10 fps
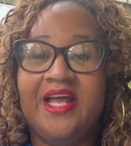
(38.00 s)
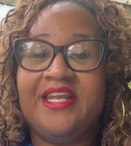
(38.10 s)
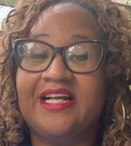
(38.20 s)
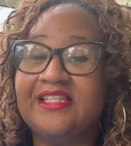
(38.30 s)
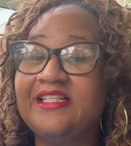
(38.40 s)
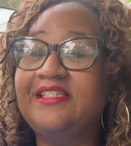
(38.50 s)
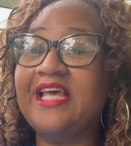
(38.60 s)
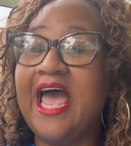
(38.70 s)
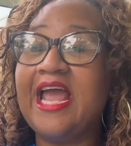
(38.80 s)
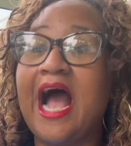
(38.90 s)
Now
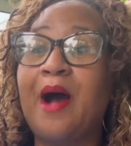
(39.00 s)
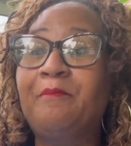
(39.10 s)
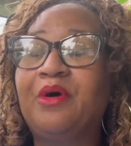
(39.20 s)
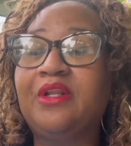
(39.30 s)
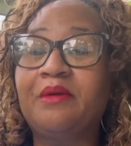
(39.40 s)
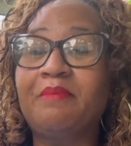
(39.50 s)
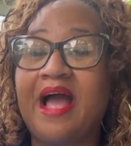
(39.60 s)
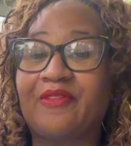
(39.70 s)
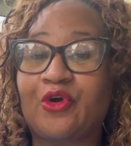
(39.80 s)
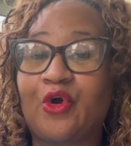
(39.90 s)
today, I'm pulling
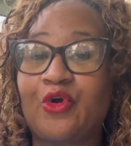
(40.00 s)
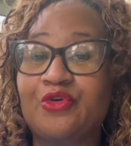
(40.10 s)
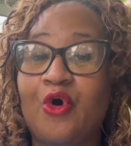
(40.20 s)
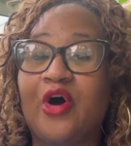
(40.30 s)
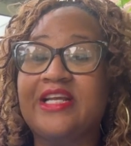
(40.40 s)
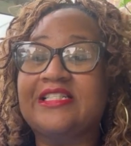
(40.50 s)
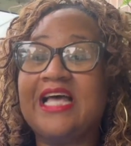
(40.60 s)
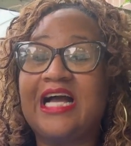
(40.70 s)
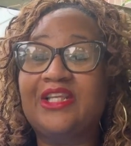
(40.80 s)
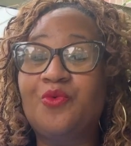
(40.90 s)
back the curtain on exactly